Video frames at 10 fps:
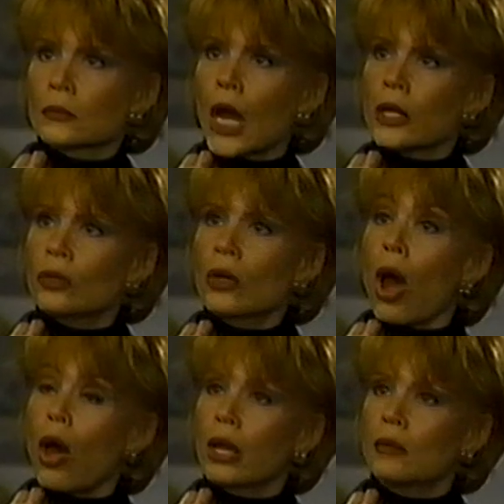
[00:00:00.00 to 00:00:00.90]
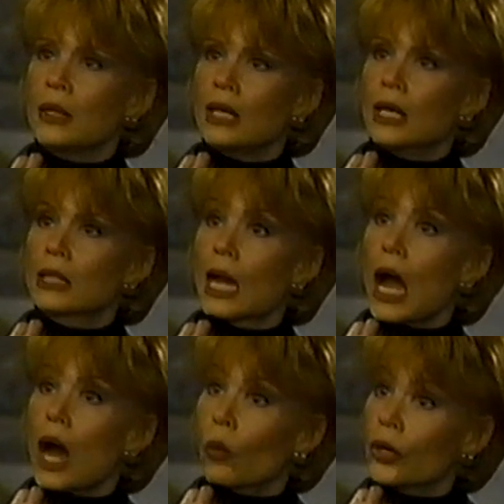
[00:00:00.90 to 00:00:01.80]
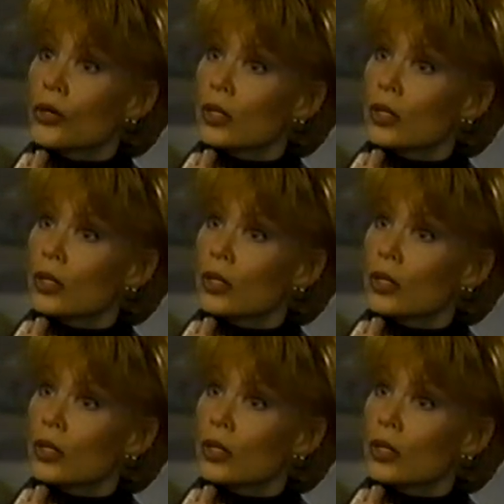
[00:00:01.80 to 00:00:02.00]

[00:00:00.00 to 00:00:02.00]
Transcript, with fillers: Are you calling me a coward?